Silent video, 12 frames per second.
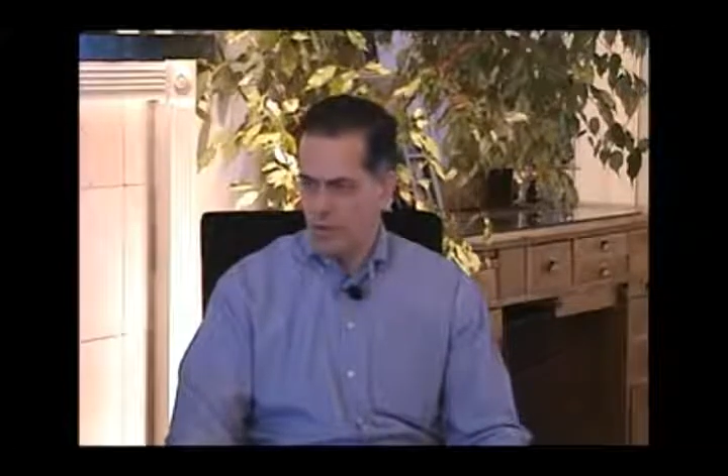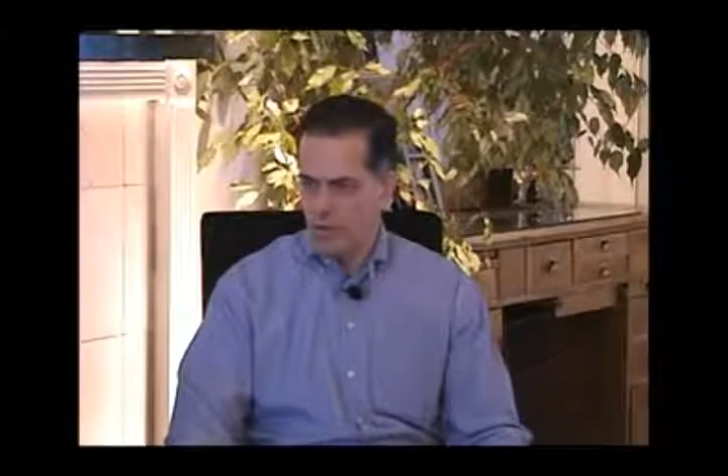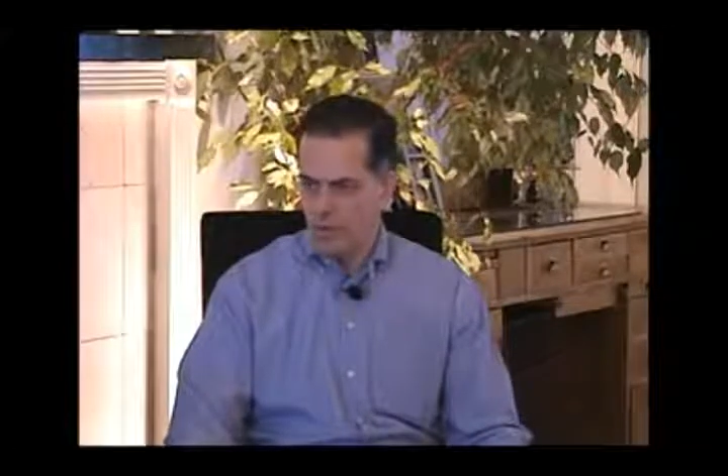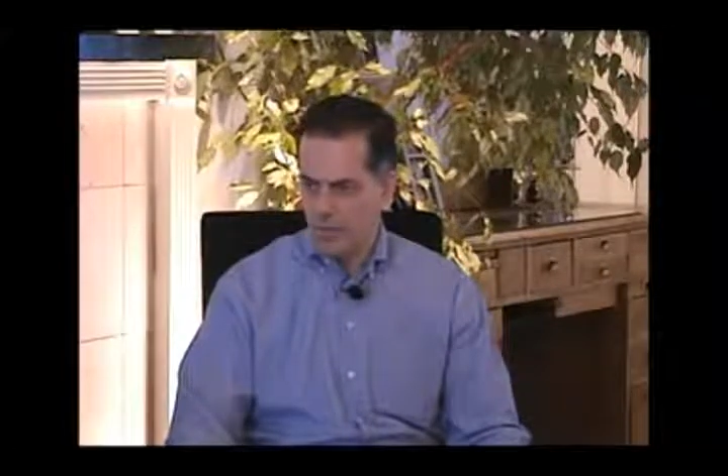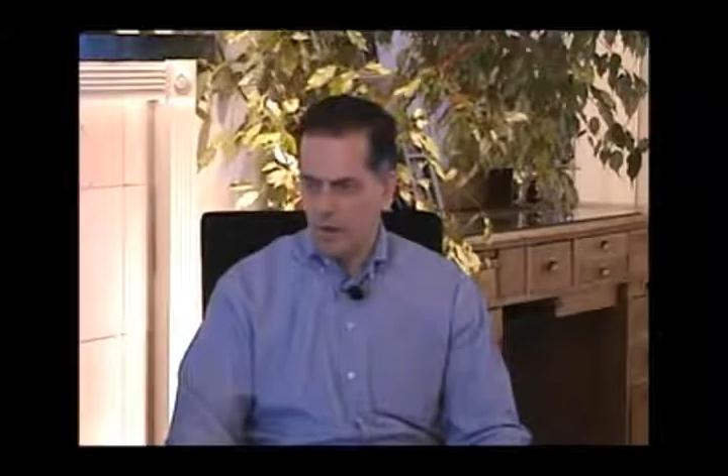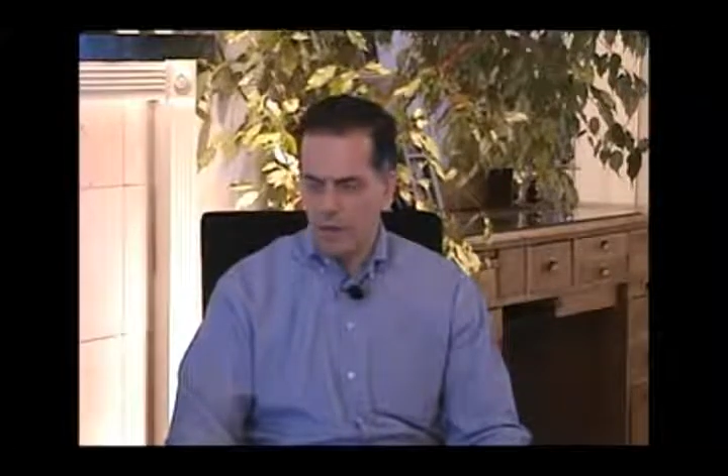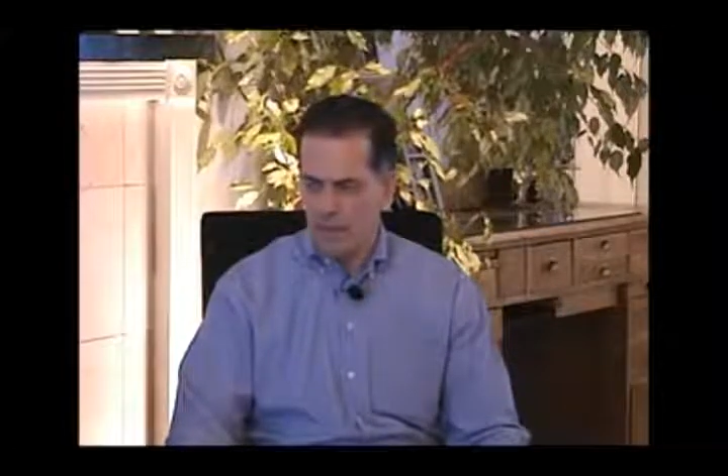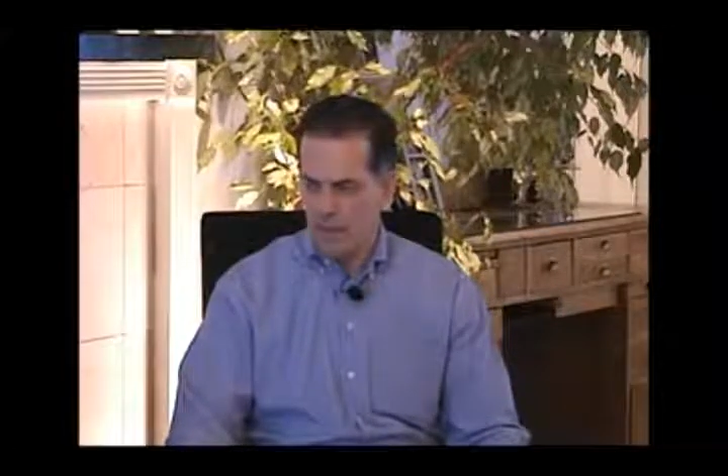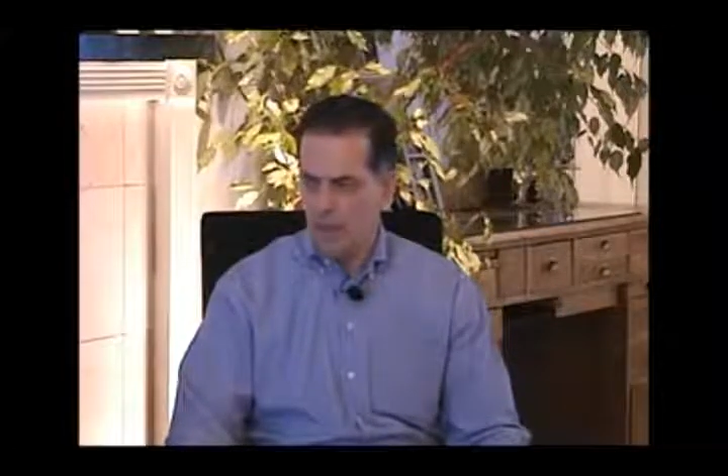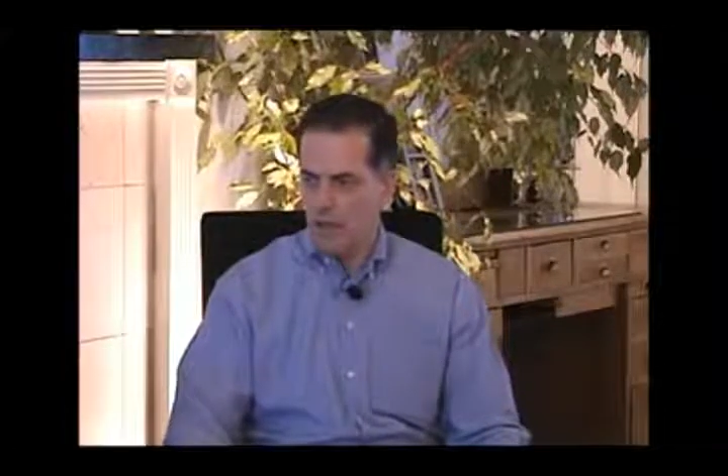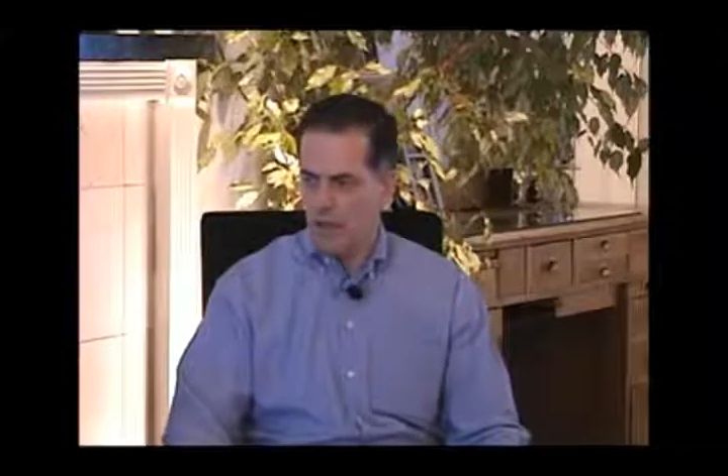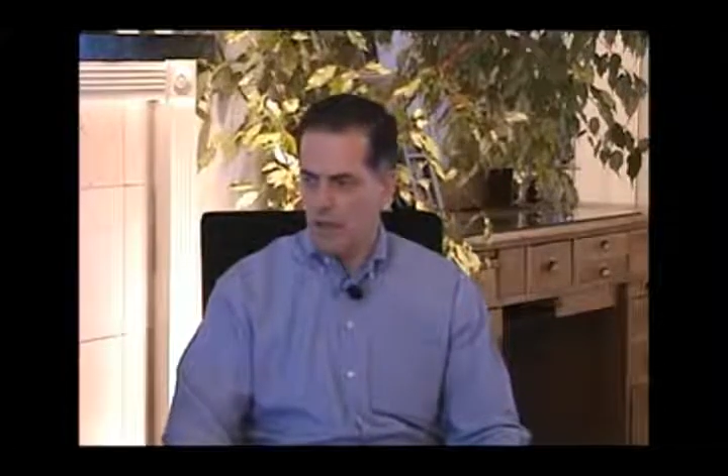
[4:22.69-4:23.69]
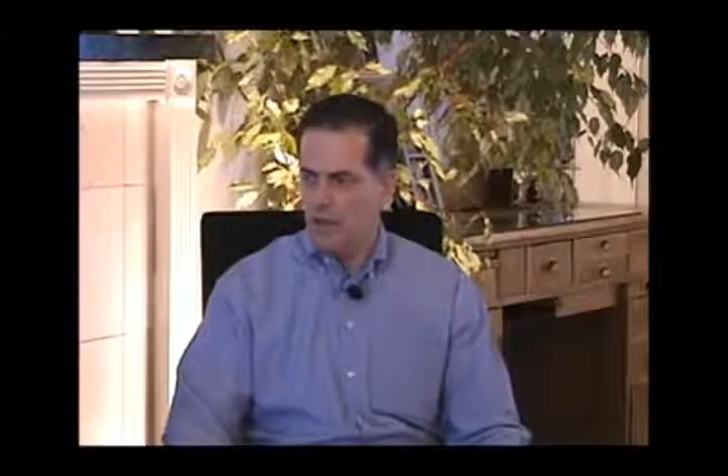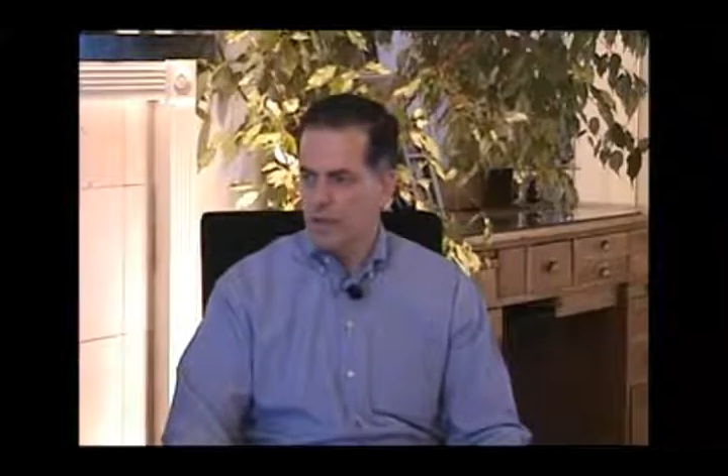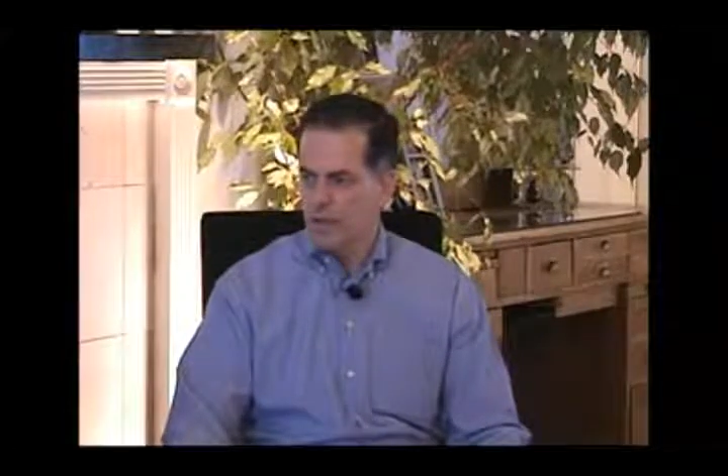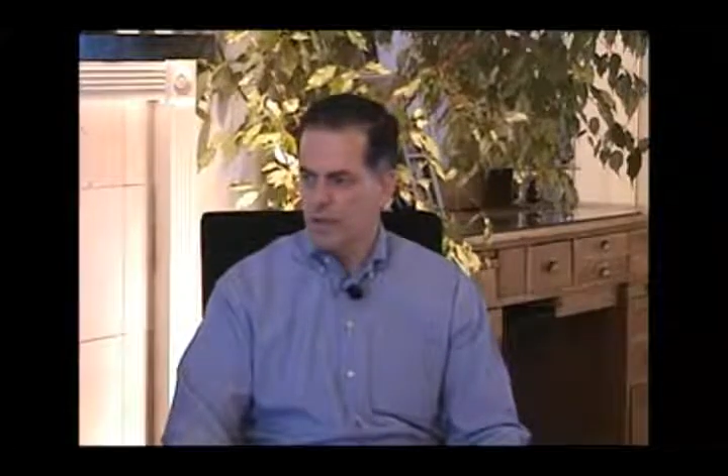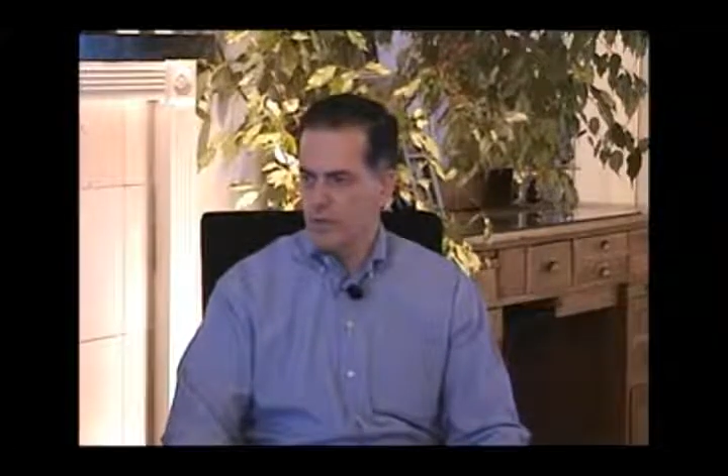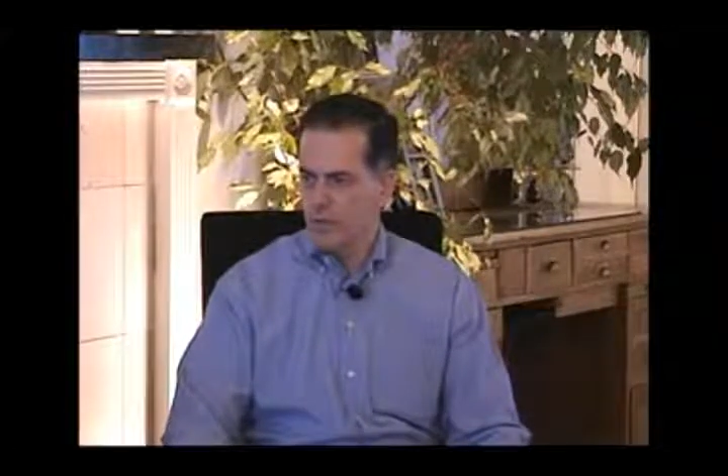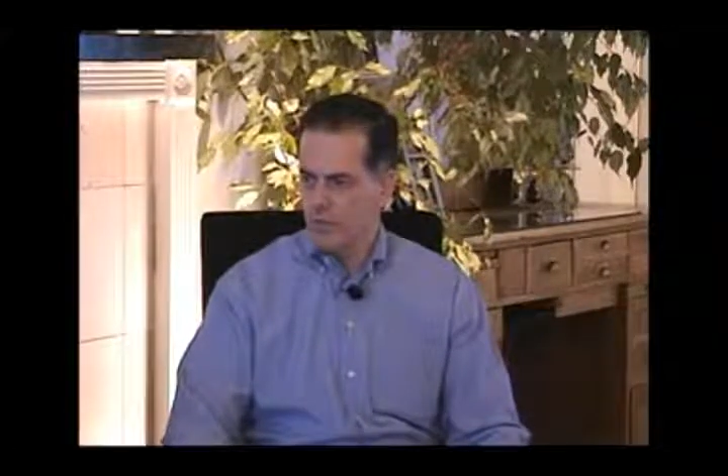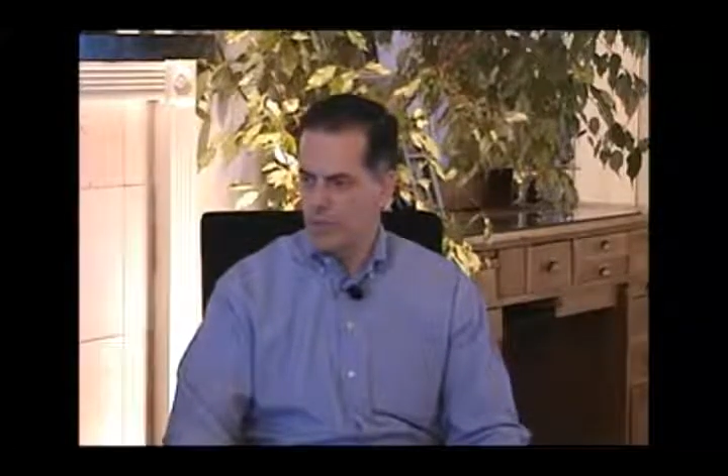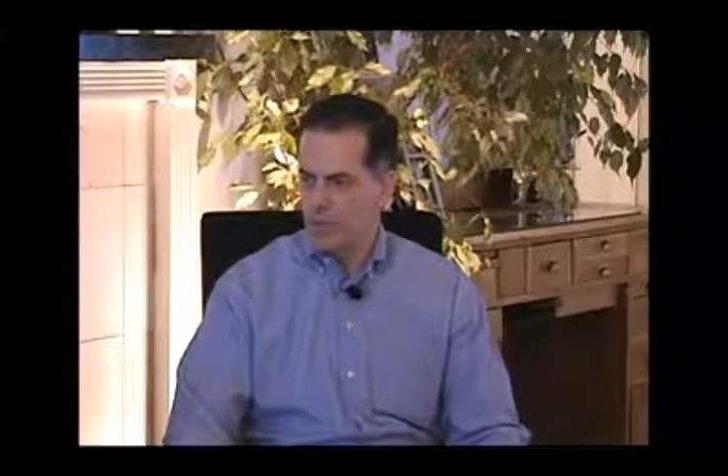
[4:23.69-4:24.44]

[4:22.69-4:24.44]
but it's probably not going to lead to